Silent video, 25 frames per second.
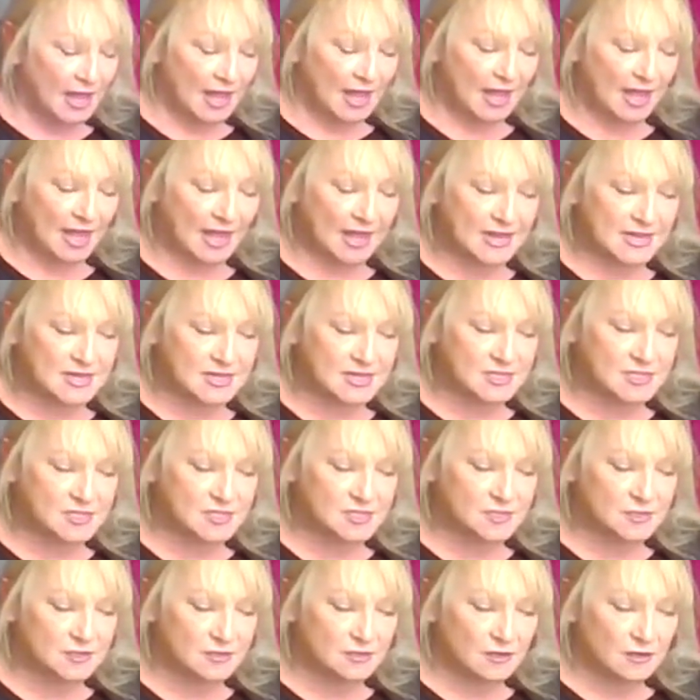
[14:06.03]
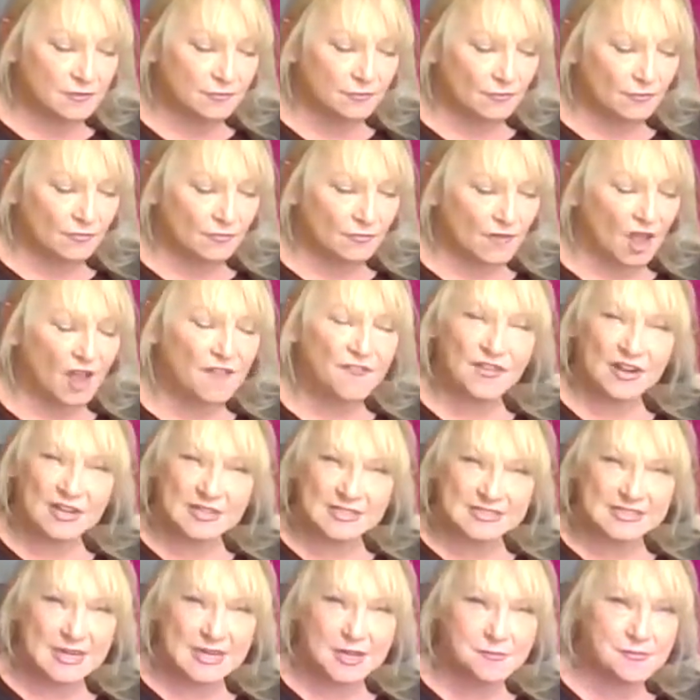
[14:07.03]
And I fell
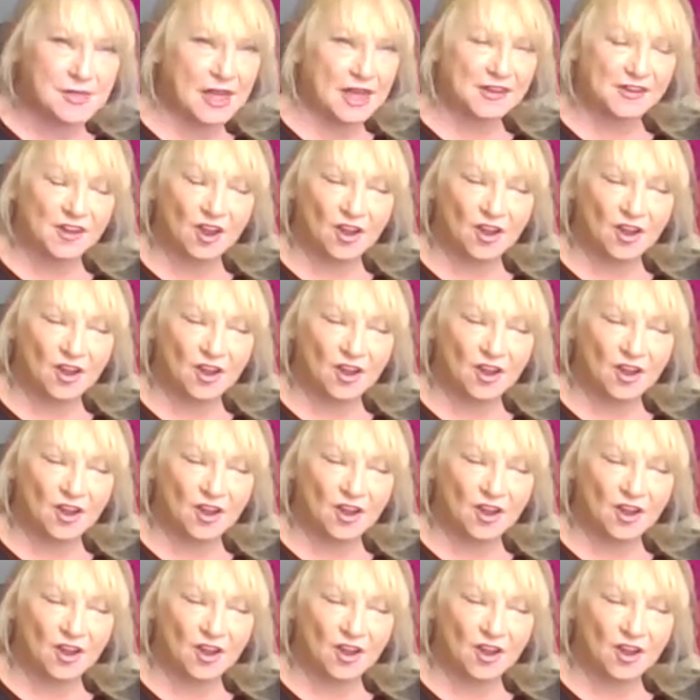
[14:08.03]
asleep that